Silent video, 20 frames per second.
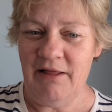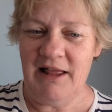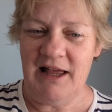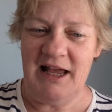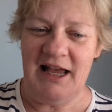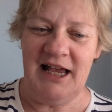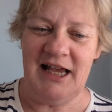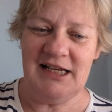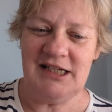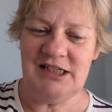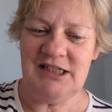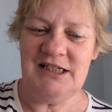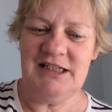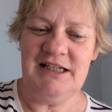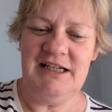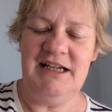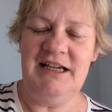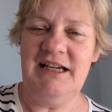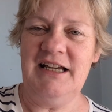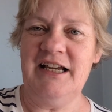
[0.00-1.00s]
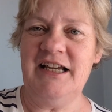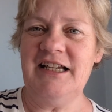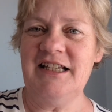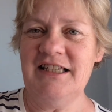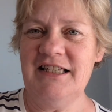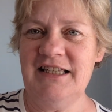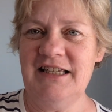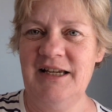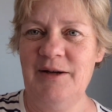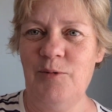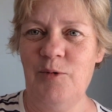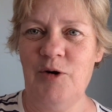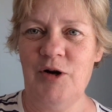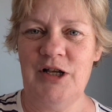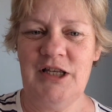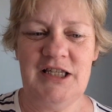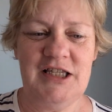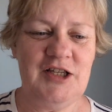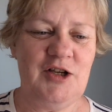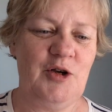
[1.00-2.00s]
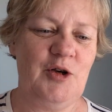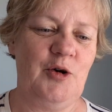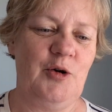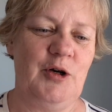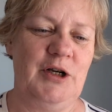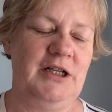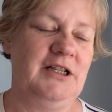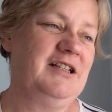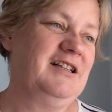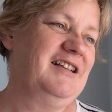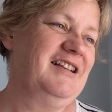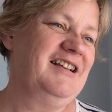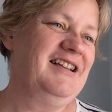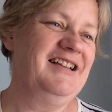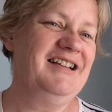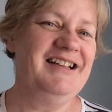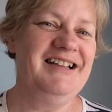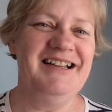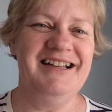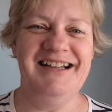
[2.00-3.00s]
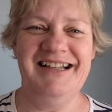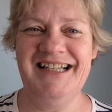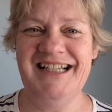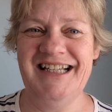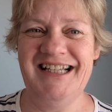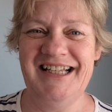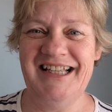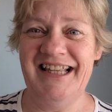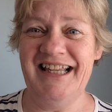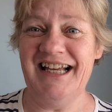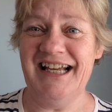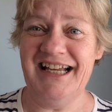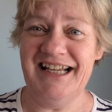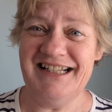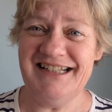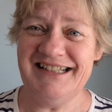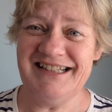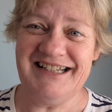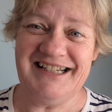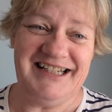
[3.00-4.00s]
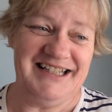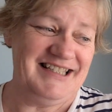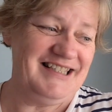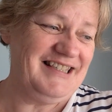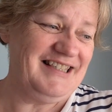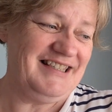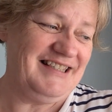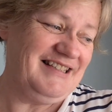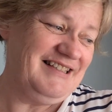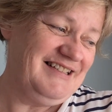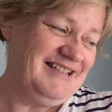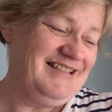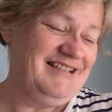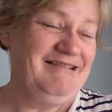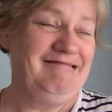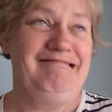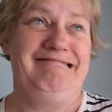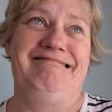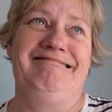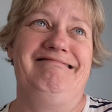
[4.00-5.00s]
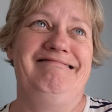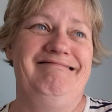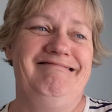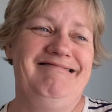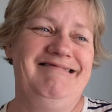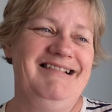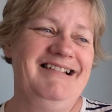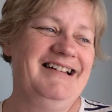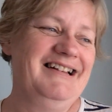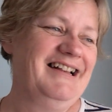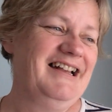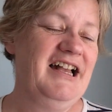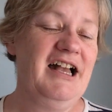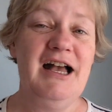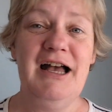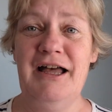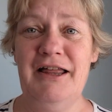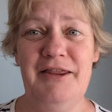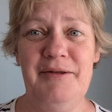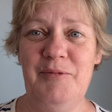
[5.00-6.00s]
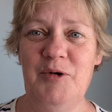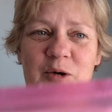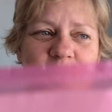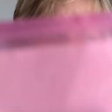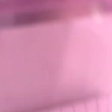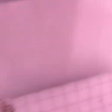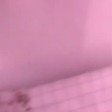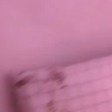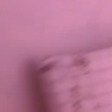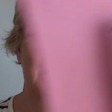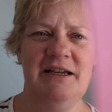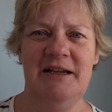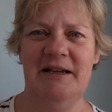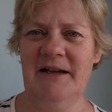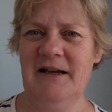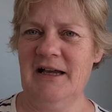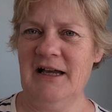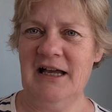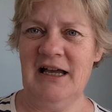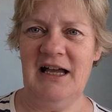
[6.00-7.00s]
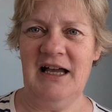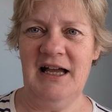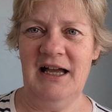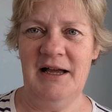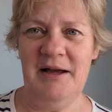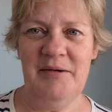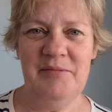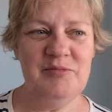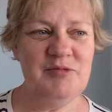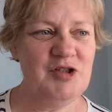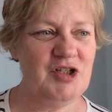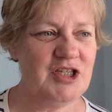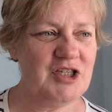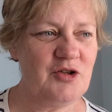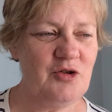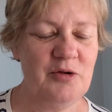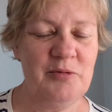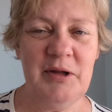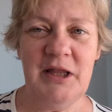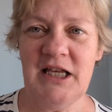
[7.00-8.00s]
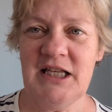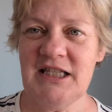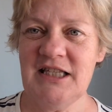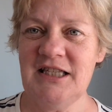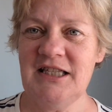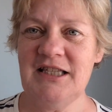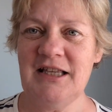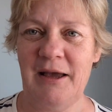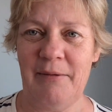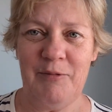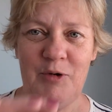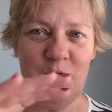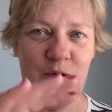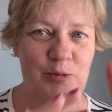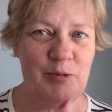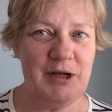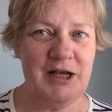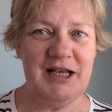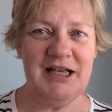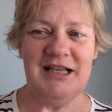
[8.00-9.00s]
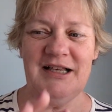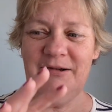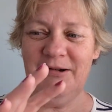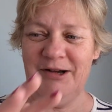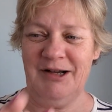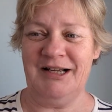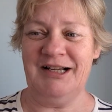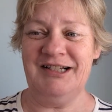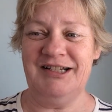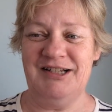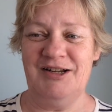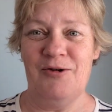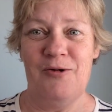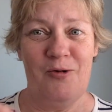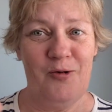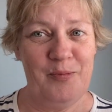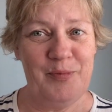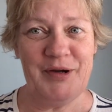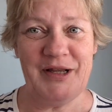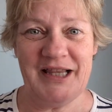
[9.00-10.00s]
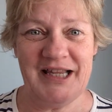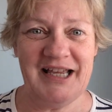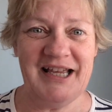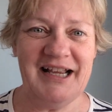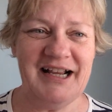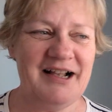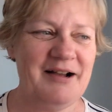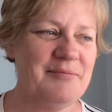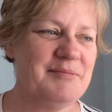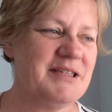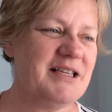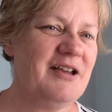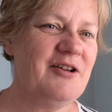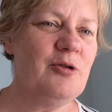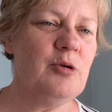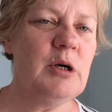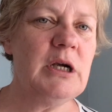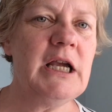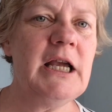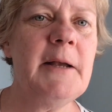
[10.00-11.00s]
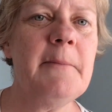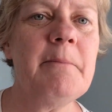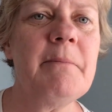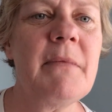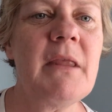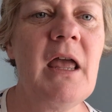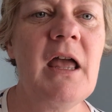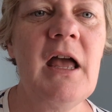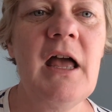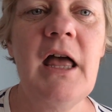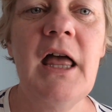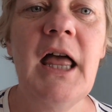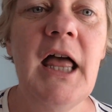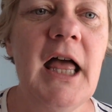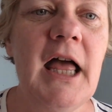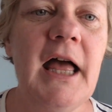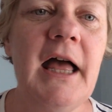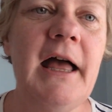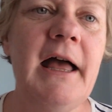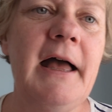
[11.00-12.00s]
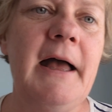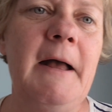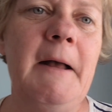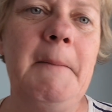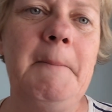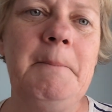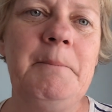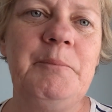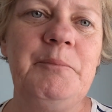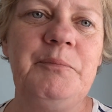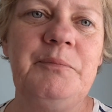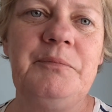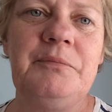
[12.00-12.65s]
actually, I can see what's going on in that. Because at the moment, it's like, I'm just going with this. I'm going with it and hoping that it comes out okay. And